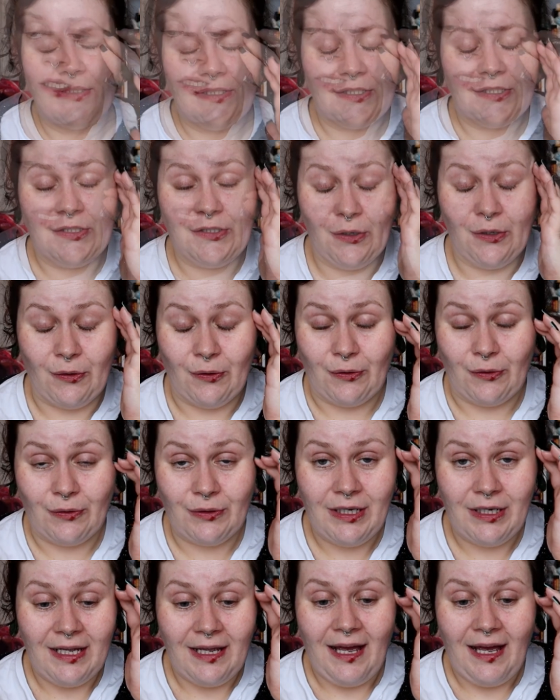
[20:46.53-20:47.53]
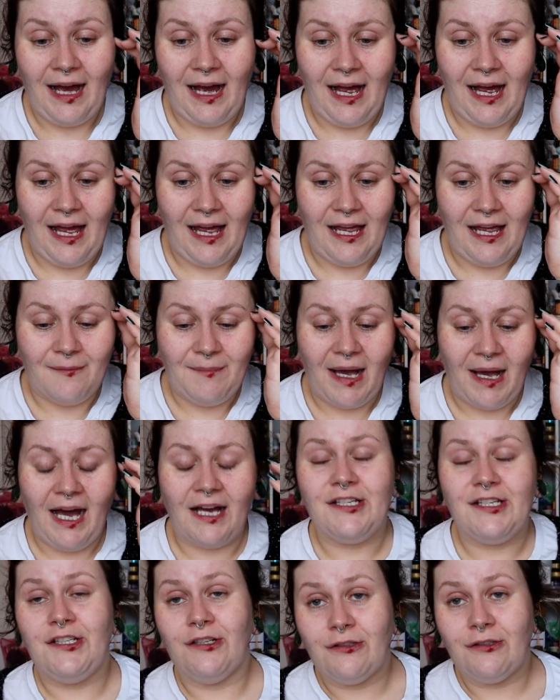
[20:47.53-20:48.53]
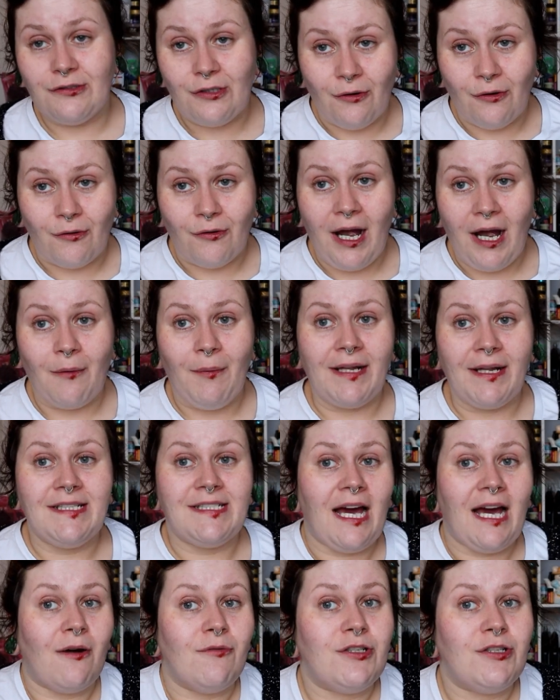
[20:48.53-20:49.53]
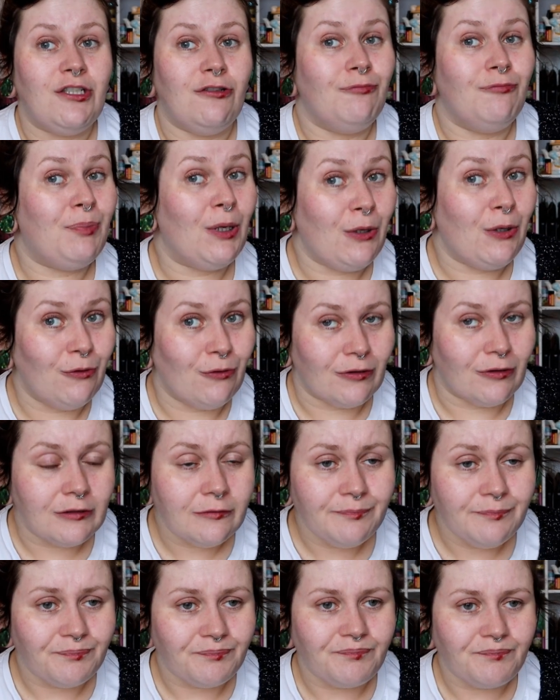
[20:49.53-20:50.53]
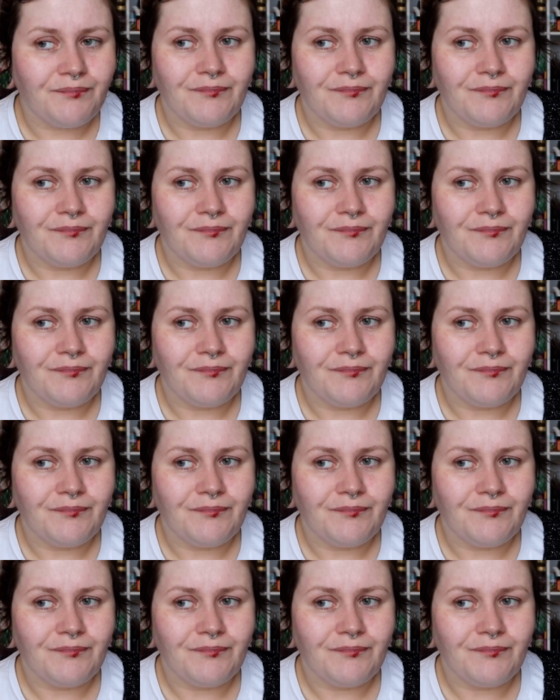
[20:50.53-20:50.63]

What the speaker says: So, as you'll know, I went down to pool,